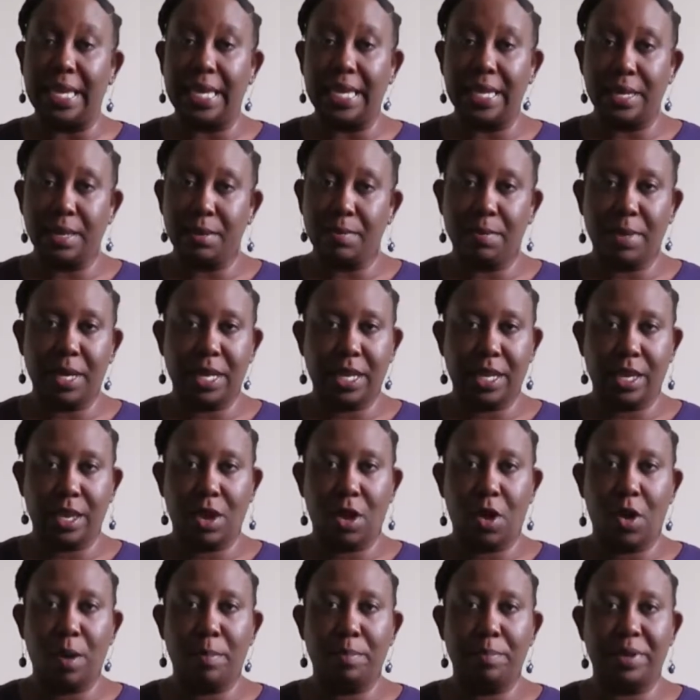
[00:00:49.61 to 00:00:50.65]
any money
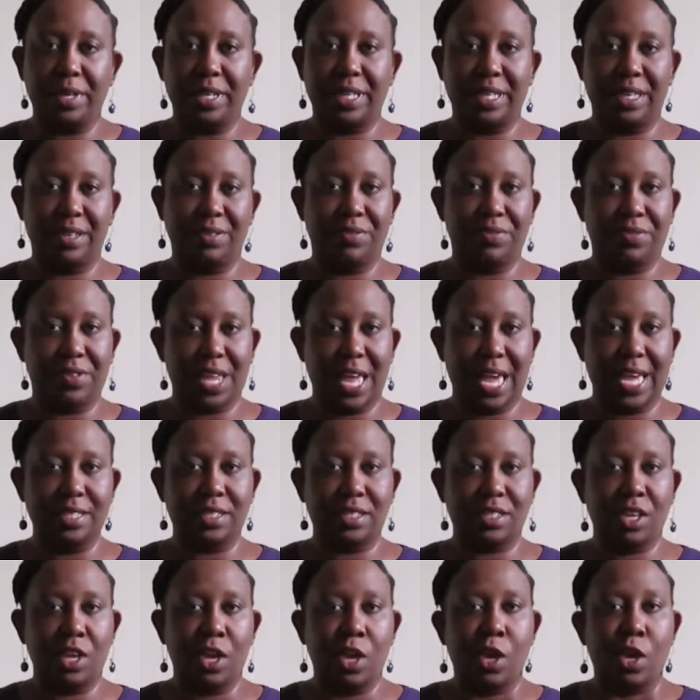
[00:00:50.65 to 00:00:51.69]
on booking
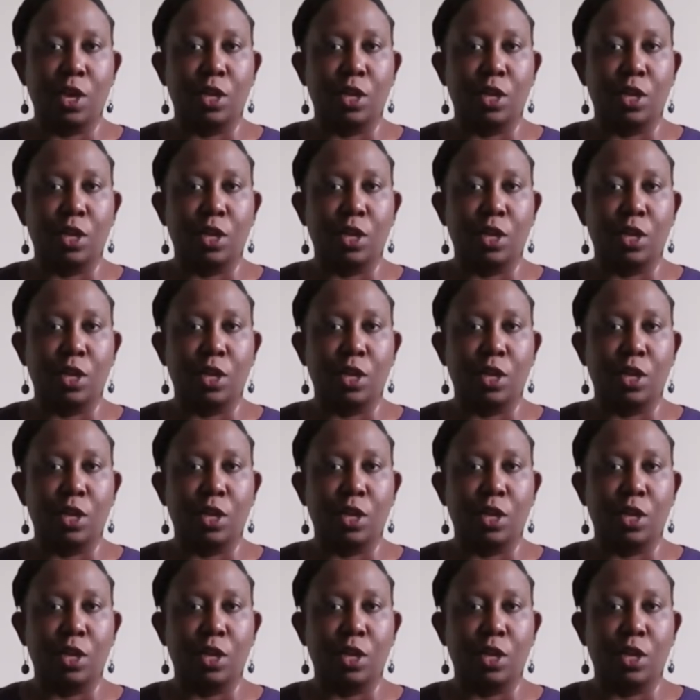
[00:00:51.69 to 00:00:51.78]
flights.